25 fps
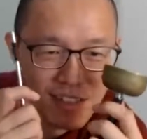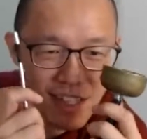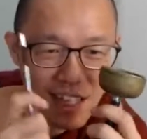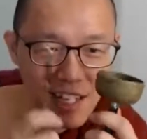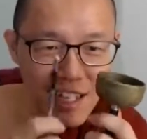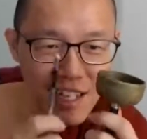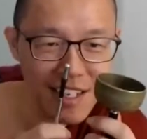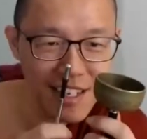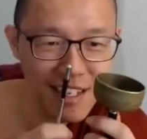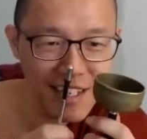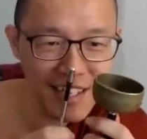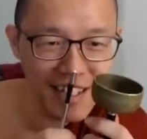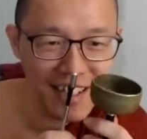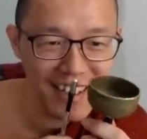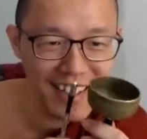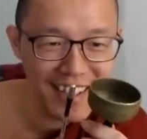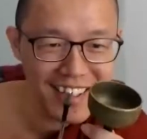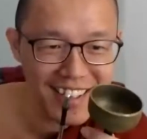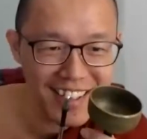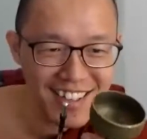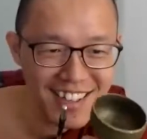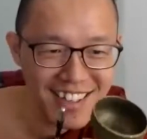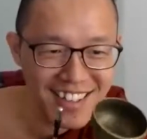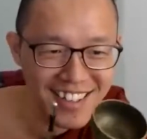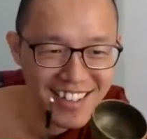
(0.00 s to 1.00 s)

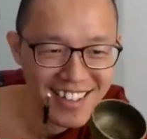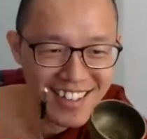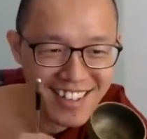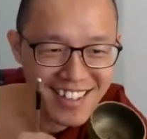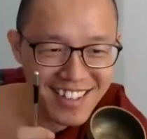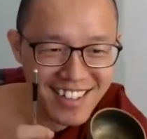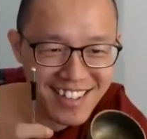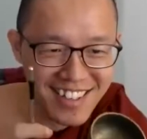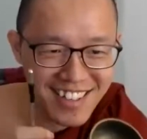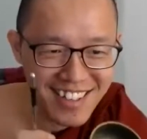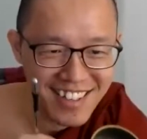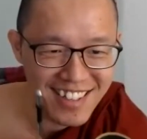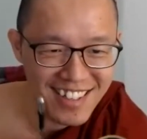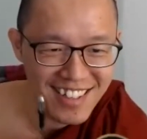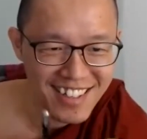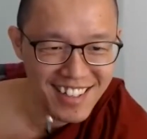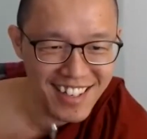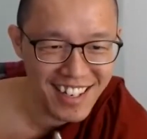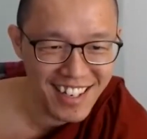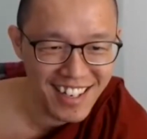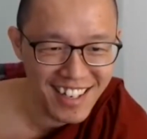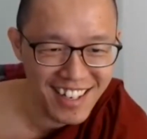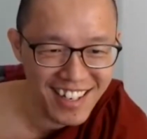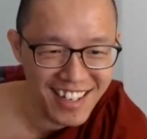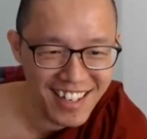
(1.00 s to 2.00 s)
Down,
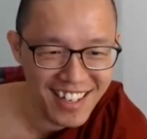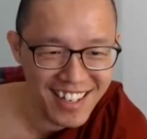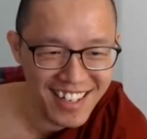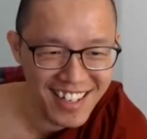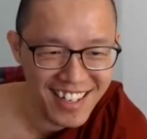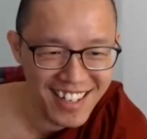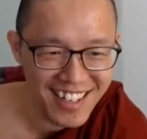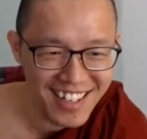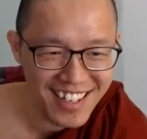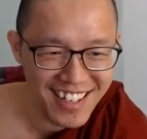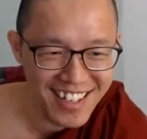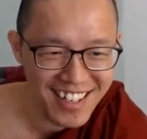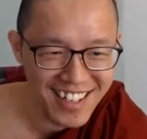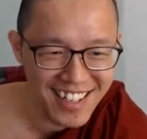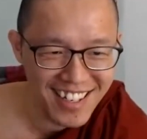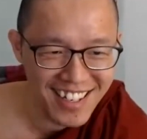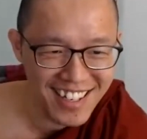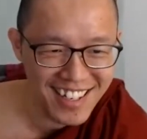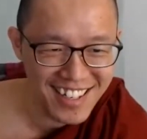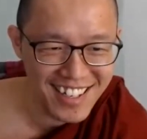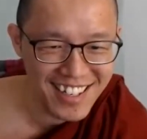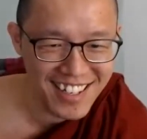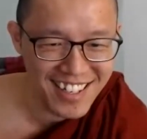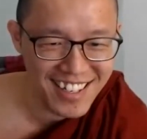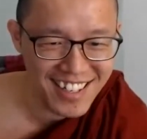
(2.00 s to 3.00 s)
down,
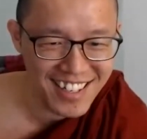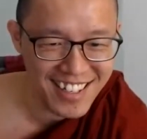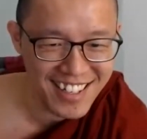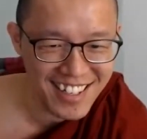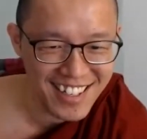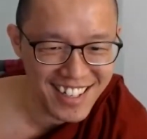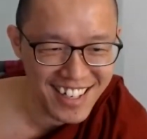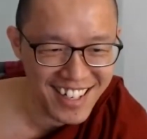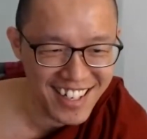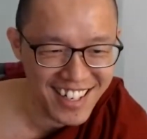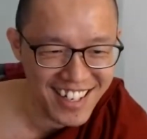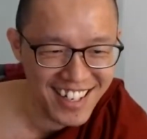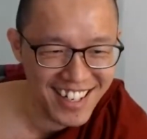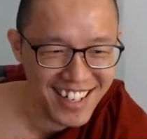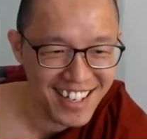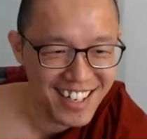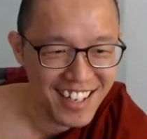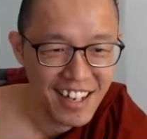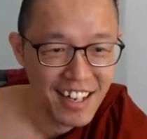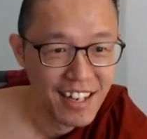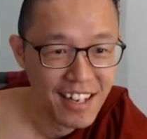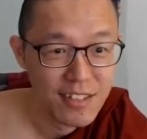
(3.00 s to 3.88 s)
down.